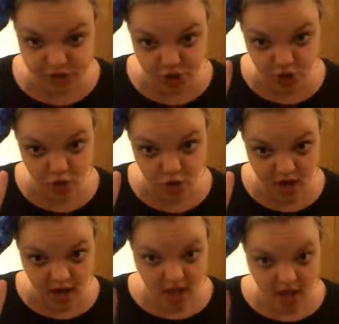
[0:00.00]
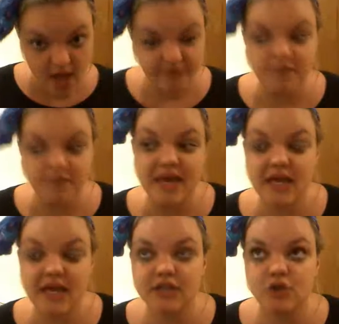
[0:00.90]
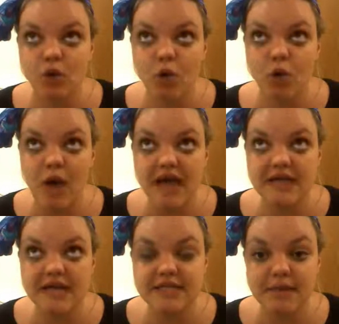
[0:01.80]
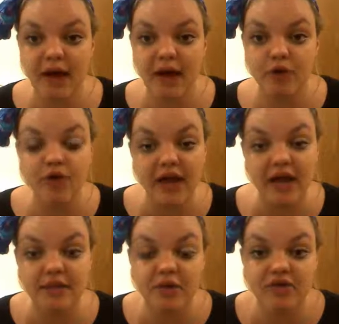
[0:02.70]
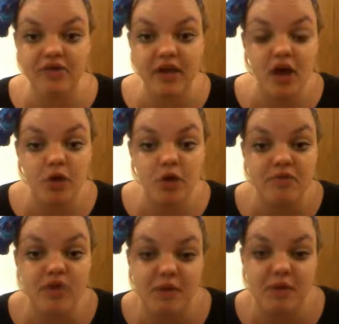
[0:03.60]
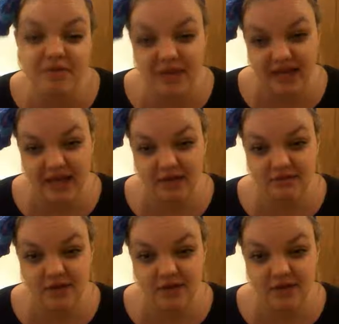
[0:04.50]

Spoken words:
2, for me, it's always about creating the perfect coat before you even begin.